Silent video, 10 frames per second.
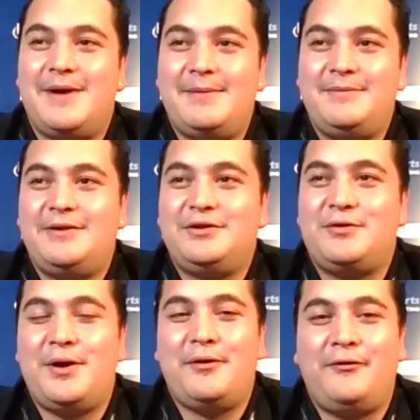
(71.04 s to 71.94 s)
I'm now in the
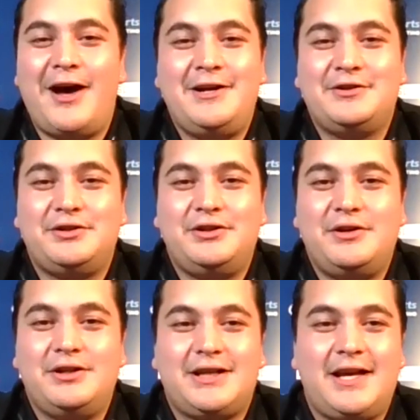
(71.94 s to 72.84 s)
quarterfinals, you know,
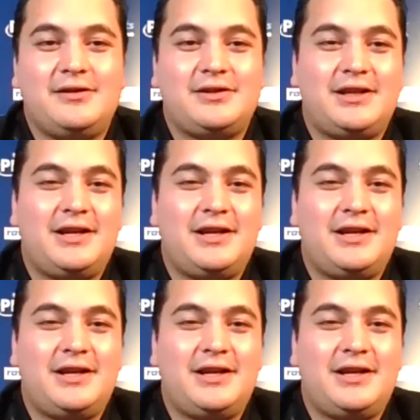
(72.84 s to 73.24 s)
it gives,